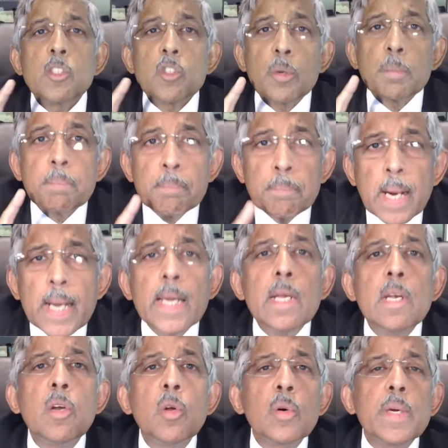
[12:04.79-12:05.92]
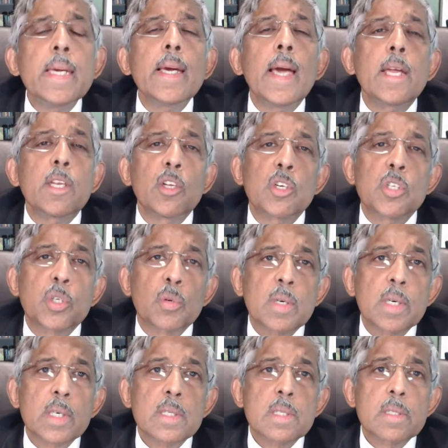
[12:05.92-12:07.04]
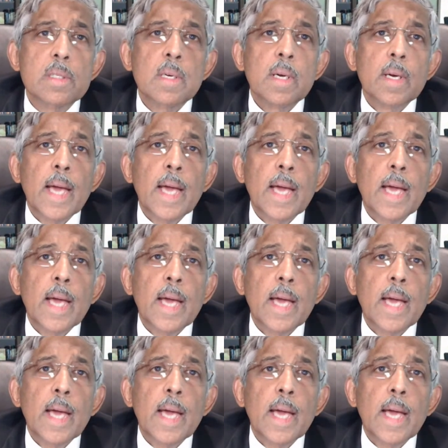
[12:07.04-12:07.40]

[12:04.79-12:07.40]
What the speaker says: So by looking at your sugars,